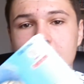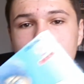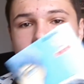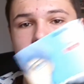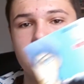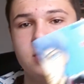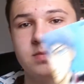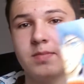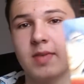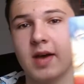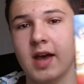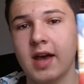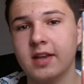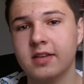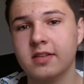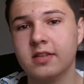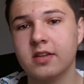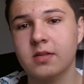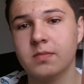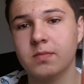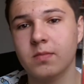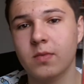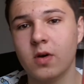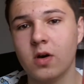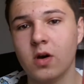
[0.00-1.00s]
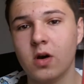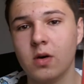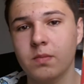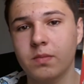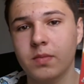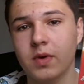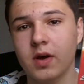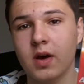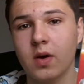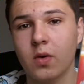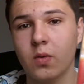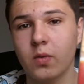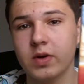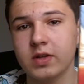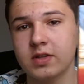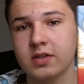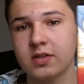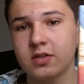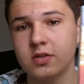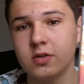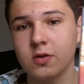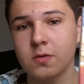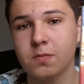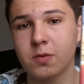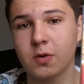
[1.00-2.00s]
it's basketball but with
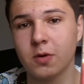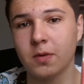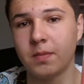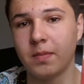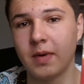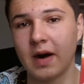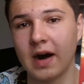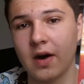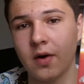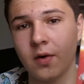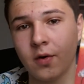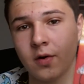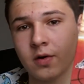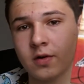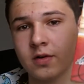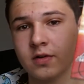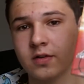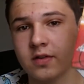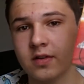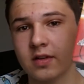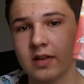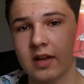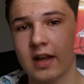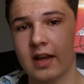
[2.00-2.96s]
superpowers.